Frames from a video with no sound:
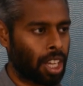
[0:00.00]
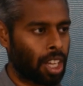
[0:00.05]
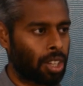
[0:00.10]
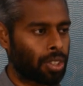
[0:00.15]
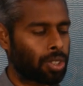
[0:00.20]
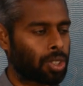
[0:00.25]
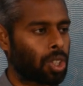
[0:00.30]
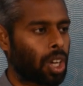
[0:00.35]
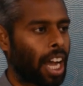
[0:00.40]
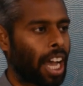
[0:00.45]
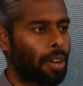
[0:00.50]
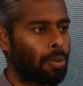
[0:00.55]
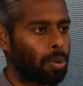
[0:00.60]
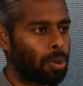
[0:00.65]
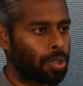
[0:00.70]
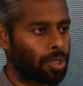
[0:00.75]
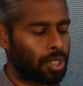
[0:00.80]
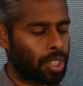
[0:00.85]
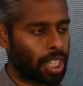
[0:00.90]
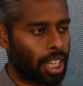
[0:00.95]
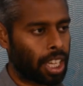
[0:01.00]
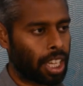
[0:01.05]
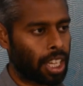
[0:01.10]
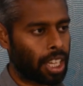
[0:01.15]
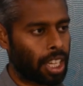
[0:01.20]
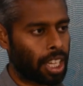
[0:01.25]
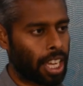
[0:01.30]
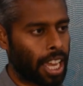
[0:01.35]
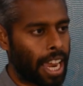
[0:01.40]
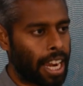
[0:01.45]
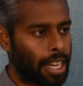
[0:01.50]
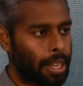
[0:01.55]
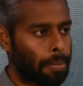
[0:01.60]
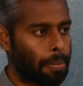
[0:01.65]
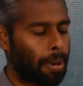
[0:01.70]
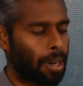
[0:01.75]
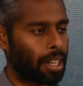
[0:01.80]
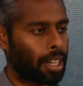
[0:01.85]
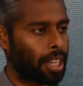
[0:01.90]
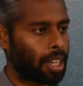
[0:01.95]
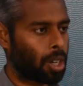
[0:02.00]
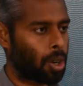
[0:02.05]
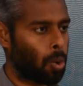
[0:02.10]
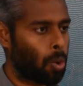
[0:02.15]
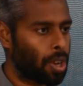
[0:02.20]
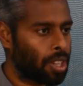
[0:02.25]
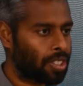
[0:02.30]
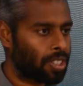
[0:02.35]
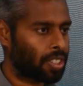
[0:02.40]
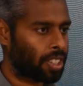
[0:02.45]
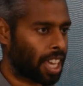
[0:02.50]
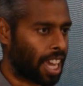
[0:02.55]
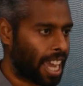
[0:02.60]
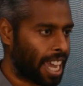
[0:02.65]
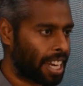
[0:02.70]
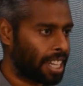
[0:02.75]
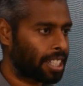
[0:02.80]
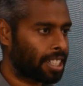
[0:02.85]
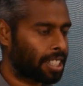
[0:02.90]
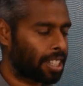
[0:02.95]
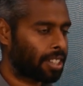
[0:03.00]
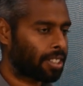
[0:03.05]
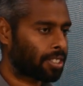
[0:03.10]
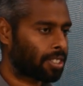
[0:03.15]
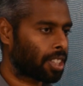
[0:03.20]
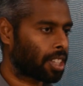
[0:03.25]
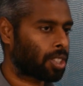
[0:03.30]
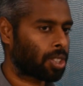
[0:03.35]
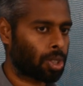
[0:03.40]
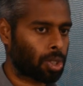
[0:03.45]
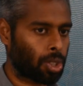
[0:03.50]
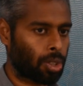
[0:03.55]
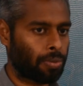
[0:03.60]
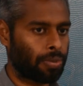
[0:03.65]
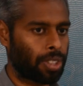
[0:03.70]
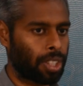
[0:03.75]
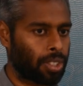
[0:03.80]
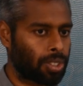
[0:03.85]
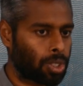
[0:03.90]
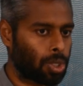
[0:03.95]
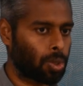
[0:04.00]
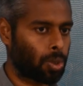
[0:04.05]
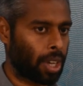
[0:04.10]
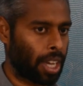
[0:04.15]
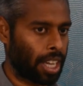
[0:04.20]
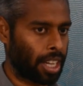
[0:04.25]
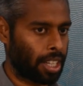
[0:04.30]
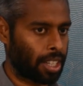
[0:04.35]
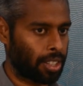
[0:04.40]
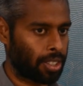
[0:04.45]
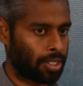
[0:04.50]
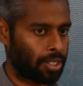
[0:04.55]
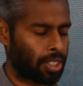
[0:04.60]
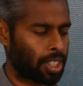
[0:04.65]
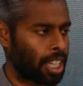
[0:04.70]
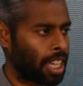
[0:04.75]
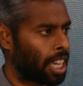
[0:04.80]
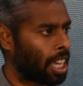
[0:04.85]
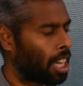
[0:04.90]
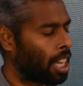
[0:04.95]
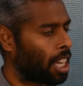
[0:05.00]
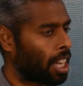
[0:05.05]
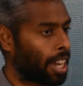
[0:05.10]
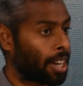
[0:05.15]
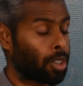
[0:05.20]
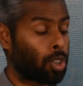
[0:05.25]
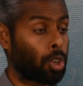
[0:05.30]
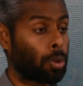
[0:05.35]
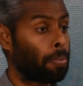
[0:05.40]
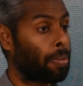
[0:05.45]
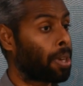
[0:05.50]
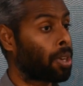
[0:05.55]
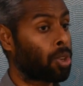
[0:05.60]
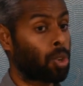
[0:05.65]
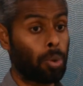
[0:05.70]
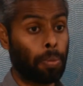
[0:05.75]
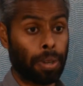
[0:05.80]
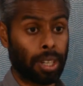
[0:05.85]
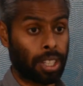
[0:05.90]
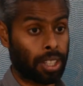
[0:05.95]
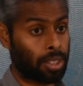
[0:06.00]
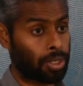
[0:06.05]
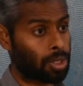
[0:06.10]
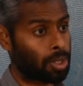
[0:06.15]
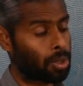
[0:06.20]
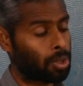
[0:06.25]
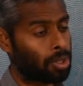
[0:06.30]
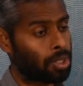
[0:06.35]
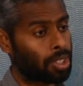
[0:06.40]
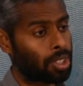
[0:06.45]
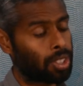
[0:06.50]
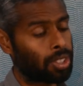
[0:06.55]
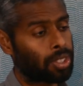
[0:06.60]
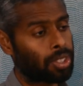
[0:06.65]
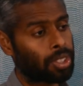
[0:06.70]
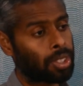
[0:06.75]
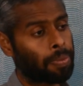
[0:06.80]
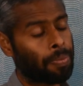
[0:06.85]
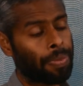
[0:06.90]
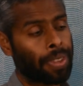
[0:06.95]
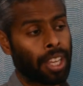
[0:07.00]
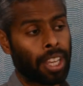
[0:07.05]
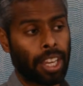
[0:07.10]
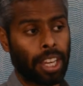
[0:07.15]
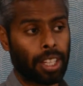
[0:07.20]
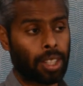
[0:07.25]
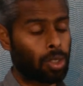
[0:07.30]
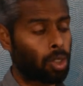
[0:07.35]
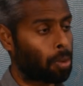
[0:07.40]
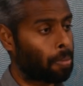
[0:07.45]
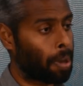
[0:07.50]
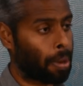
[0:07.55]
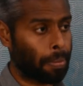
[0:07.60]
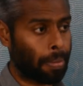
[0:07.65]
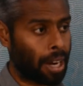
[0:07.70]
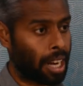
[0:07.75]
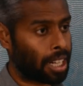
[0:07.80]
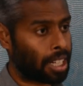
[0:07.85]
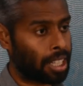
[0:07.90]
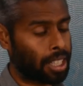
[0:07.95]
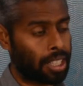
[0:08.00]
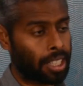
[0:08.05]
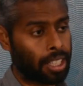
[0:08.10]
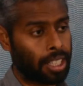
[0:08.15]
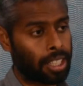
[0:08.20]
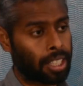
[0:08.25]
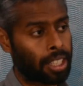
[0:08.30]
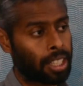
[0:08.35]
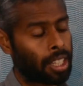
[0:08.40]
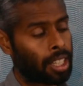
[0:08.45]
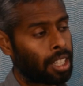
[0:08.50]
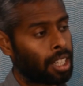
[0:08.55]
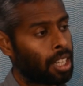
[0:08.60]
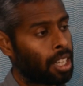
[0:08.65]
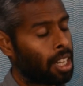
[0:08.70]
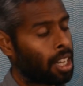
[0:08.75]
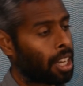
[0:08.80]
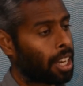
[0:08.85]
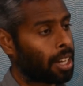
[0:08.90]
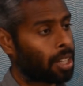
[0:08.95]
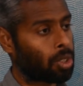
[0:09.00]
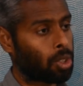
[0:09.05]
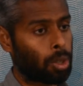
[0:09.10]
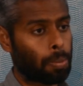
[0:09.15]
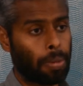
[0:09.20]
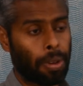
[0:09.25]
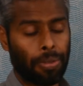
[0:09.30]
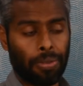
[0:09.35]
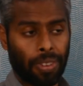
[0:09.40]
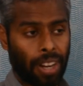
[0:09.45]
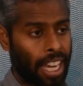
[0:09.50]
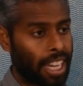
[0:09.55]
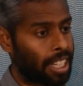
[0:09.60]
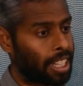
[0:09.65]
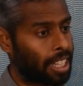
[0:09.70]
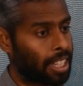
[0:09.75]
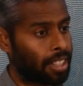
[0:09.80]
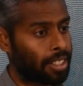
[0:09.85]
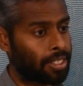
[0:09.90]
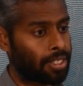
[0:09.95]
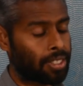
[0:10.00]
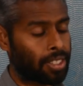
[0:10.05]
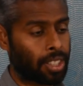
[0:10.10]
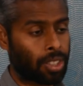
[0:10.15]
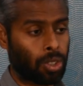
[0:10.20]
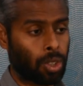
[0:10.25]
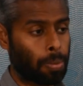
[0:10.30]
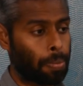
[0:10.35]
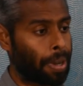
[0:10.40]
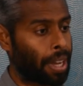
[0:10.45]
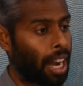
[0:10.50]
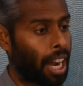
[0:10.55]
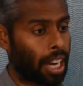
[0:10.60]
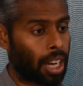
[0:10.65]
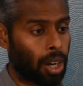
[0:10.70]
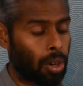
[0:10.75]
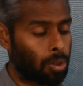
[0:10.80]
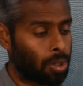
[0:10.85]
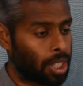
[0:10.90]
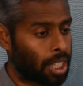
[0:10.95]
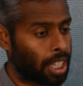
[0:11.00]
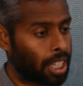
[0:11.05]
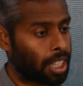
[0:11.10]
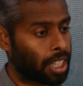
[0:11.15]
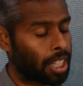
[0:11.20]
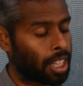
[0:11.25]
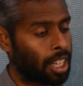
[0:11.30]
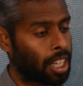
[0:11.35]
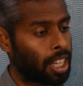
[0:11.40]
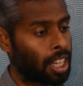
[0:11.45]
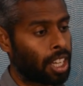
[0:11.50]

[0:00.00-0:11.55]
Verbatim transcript: So I would say anybody who is in the intersection of these two areas, it could be human resources, it could be marketing, it could be finance, it could be accounting.